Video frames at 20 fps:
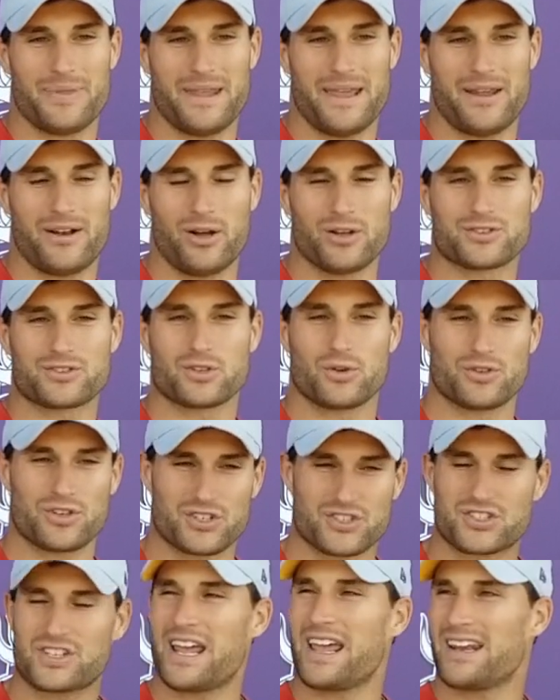also
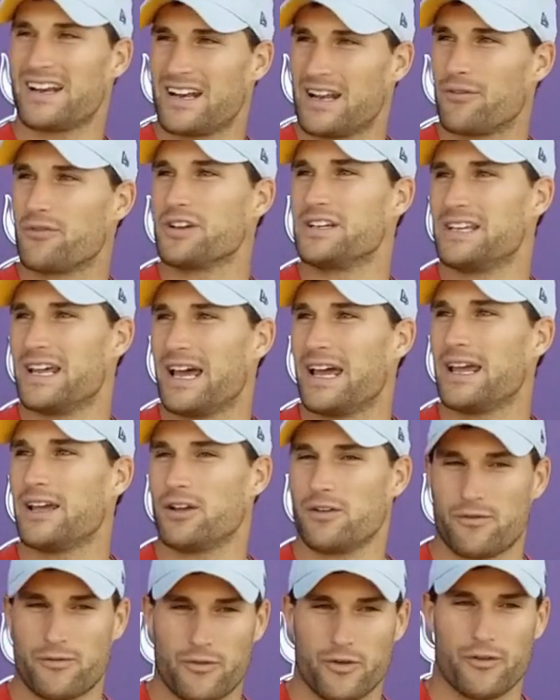just stay in it every
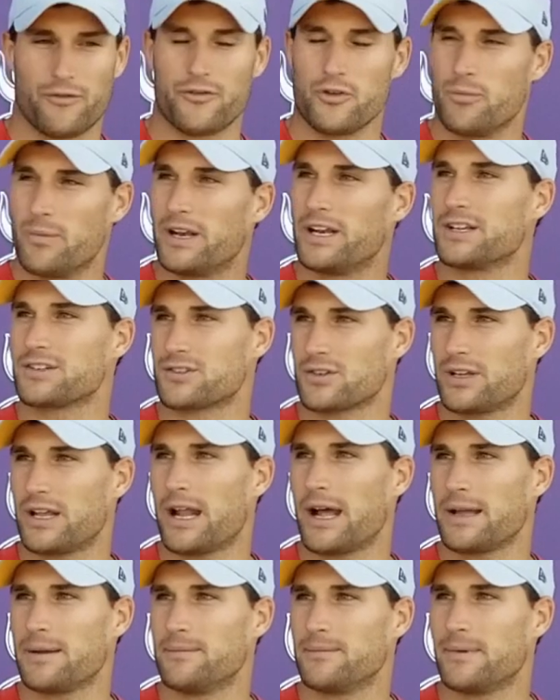day for a few minutes so that
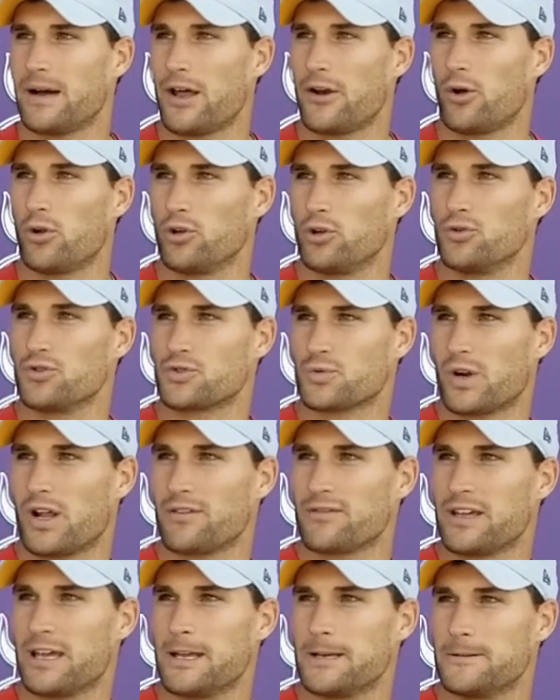I don't lose what
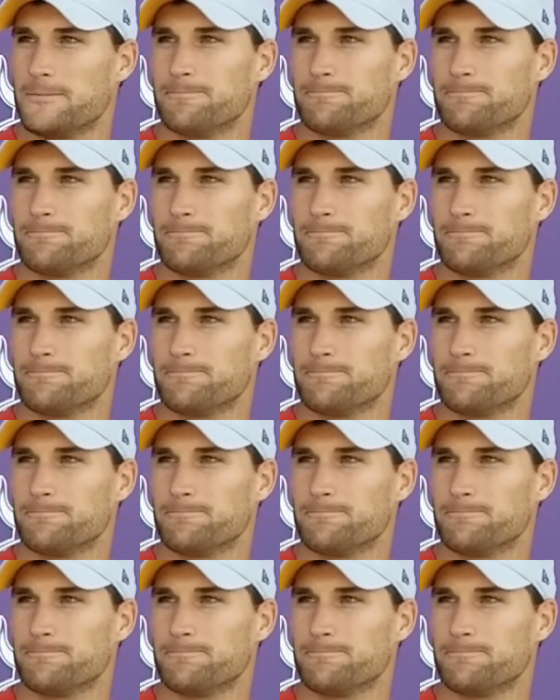I've gained.